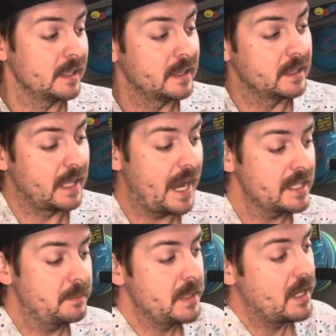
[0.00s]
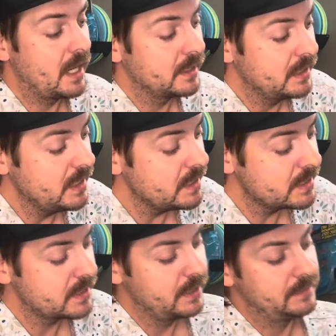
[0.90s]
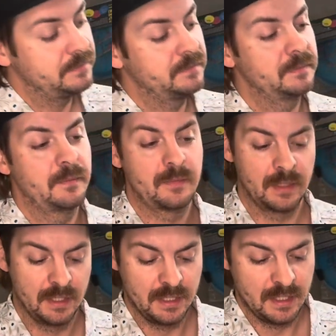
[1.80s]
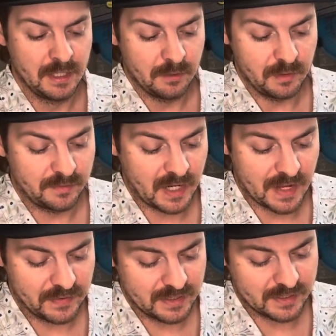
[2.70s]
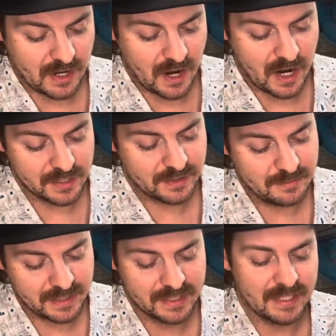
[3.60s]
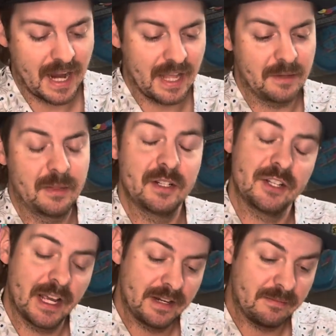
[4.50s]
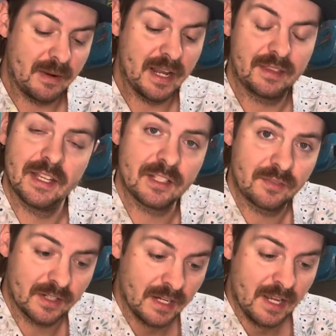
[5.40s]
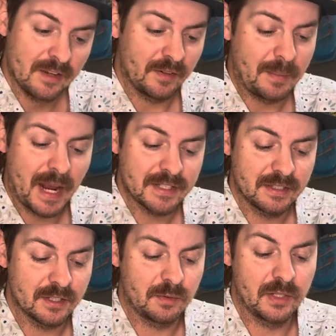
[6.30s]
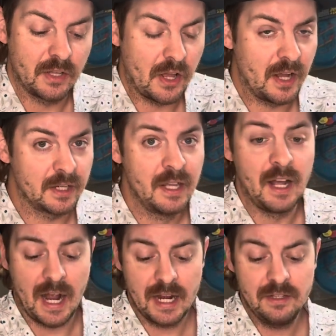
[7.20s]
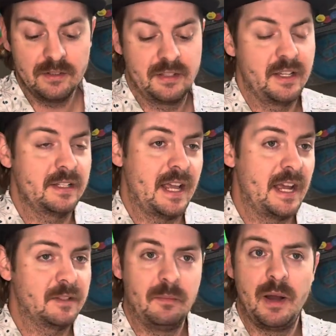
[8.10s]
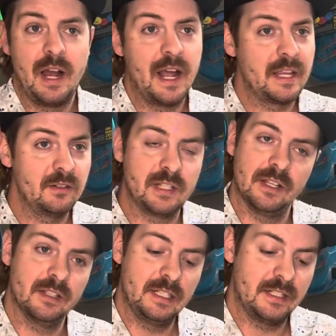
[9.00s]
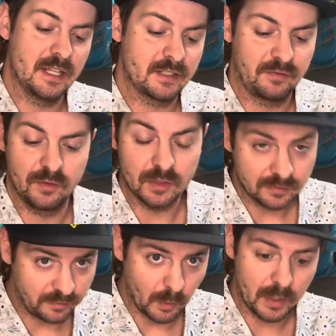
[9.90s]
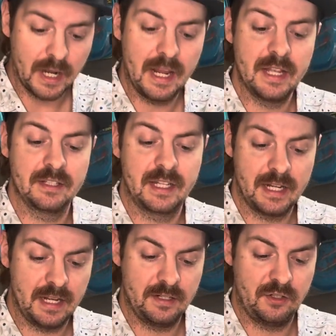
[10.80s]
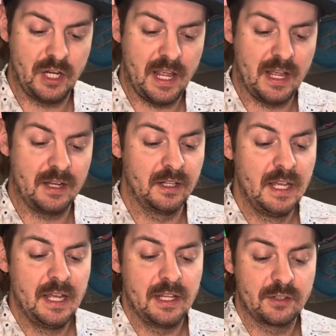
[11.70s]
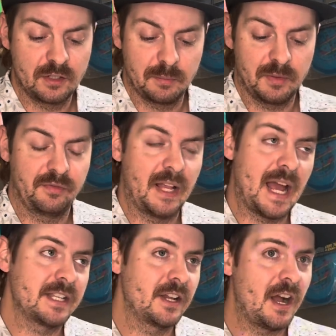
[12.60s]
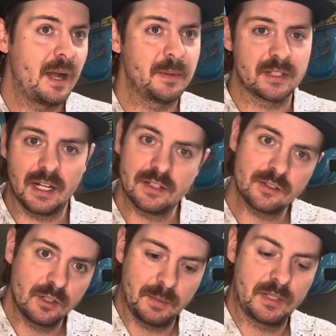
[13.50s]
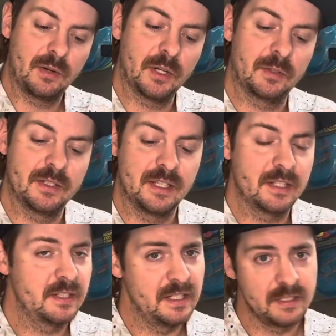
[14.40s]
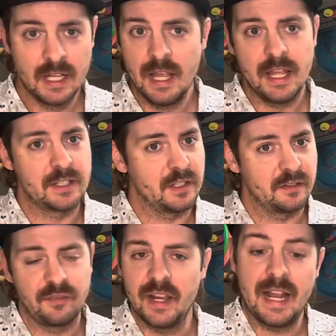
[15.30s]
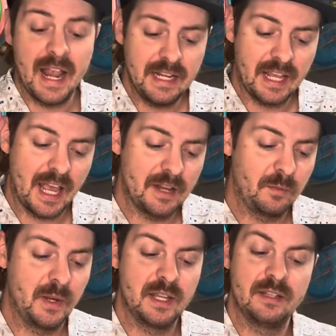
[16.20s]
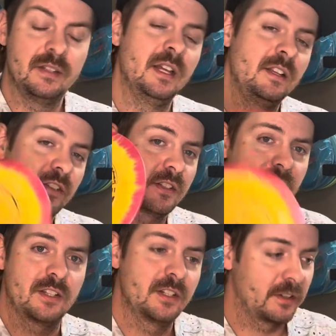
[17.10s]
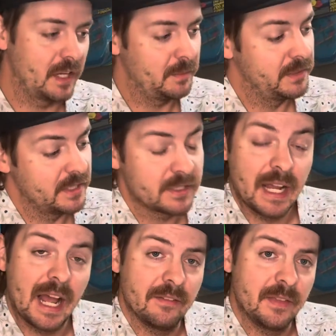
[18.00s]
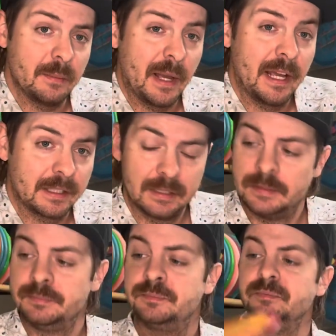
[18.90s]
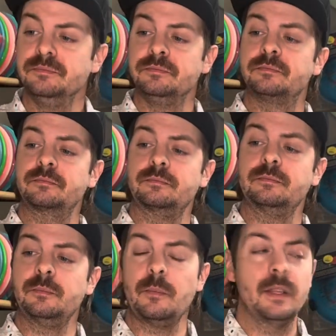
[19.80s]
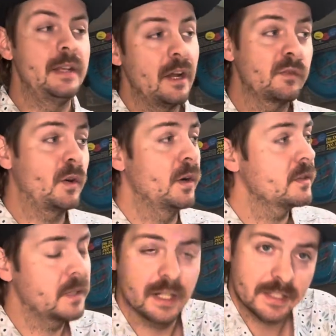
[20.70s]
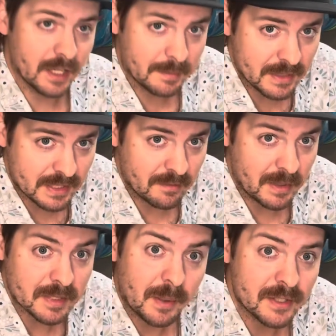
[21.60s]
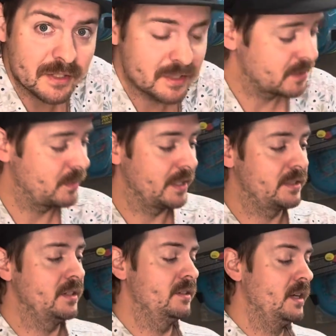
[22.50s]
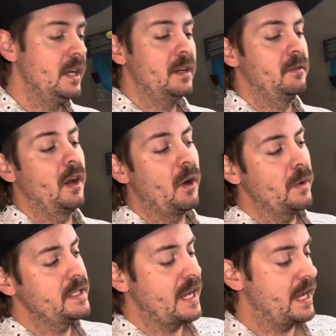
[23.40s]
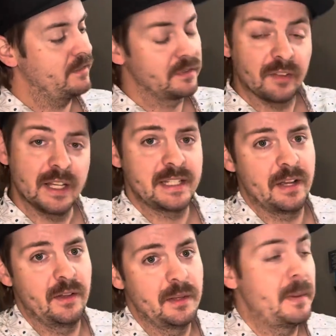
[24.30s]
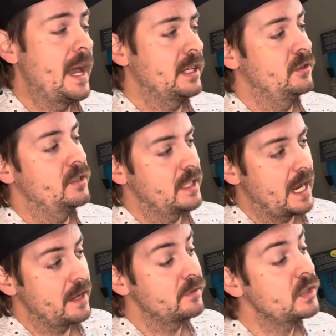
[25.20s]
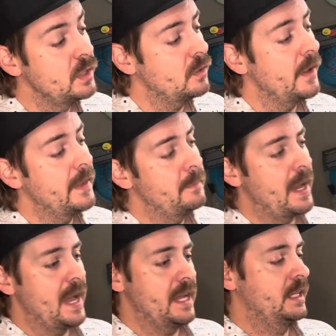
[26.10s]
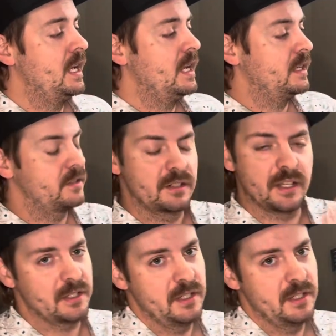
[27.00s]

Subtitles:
Last but not least, we've got this awesome Excalibur. Shout out Mike, thanks for passing this one along. I use this as my utility disc for forehands, get out of jail. It's super flat top, it's got super torque resistant, it's gonna fight any headwind. Just such an incredible disc to have in the bag. Now, of course, we gotta talk about some of my sponsors as well too. We always have a flight towel on the bag. Usually I have two on the bag. Such an